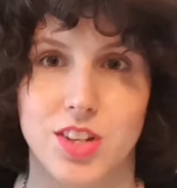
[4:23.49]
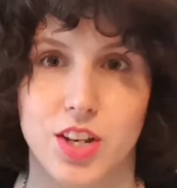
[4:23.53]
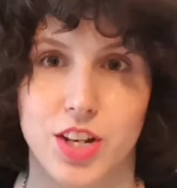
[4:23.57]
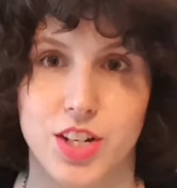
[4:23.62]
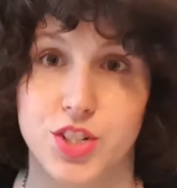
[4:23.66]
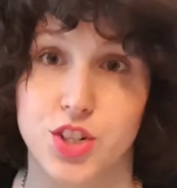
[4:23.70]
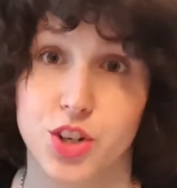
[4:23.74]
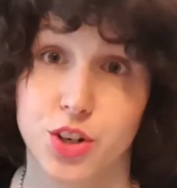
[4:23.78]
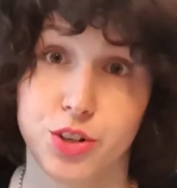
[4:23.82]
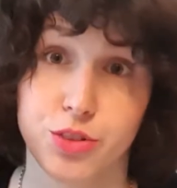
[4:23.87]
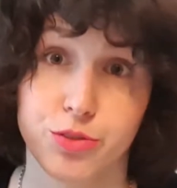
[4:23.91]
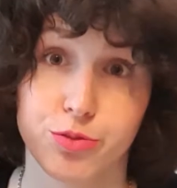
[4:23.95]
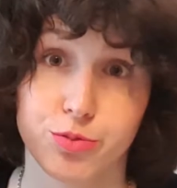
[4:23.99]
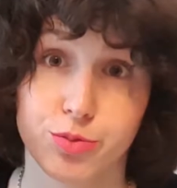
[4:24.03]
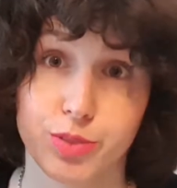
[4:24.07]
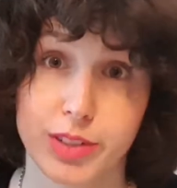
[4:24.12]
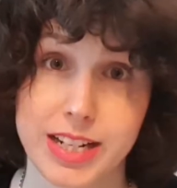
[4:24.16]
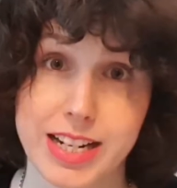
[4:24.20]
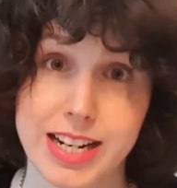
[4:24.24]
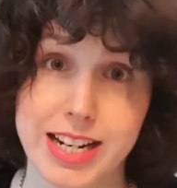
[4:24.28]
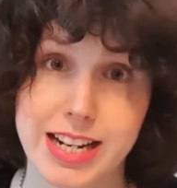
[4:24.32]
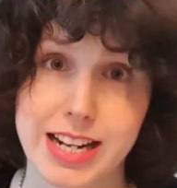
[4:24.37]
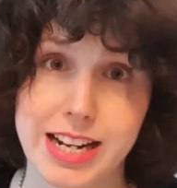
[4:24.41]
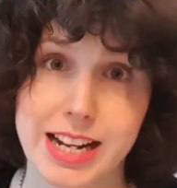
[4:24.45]
and I
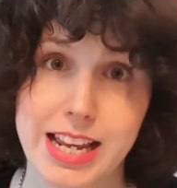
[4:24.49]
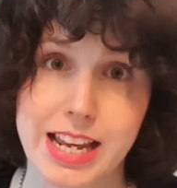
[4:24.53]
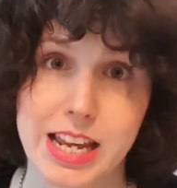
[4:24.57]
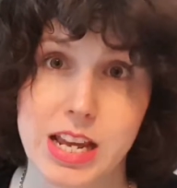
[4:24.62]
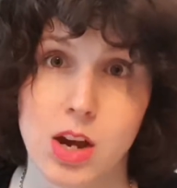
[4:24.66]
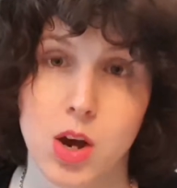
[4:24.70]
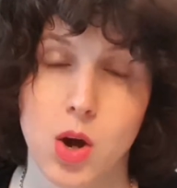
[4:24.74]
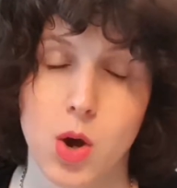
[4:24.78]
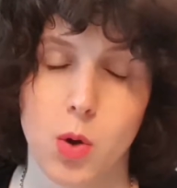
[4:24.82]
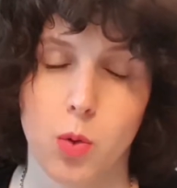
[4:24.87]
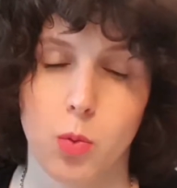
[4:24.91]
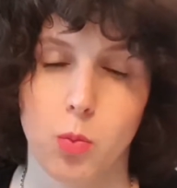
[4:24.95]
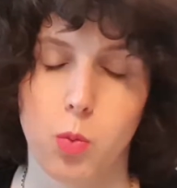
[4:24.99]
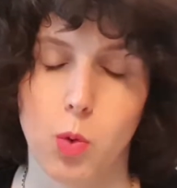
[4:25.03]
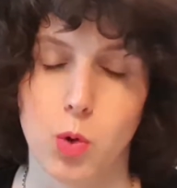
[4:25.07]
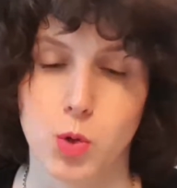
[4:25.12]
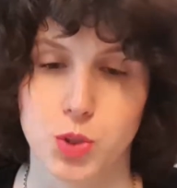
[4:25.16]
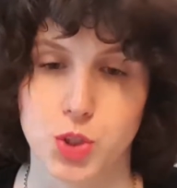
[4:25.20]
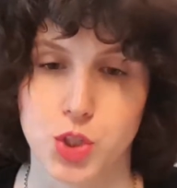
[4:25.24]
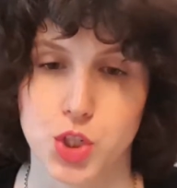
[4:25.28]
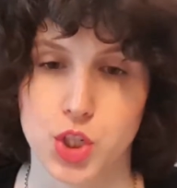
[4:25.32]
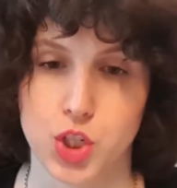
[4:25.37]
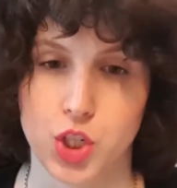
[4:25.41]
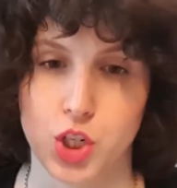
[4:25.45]
don't really
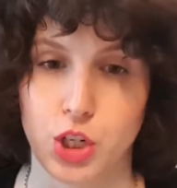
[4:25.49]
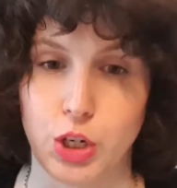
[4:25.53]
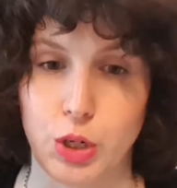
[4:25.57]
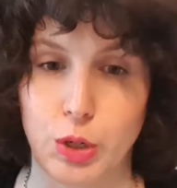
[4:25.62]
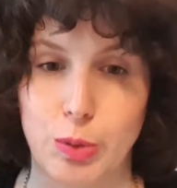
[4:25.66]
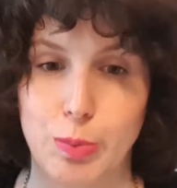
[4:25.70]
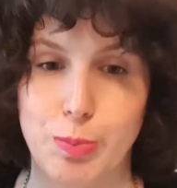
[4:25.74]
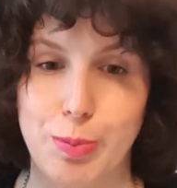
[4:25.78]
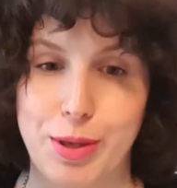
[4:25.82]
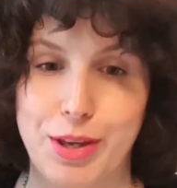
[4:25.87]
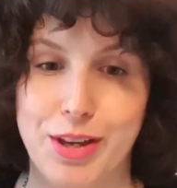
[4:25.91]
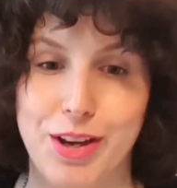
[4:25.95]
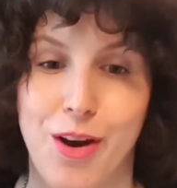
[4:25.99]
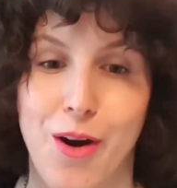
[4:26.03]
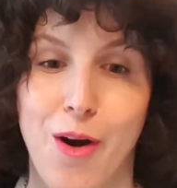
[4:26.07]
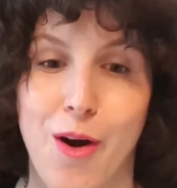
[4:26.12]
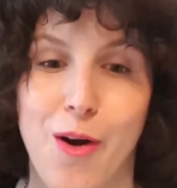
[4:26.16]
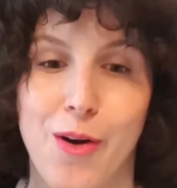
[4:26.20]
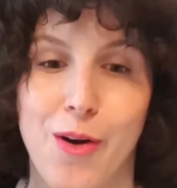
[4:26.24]
want to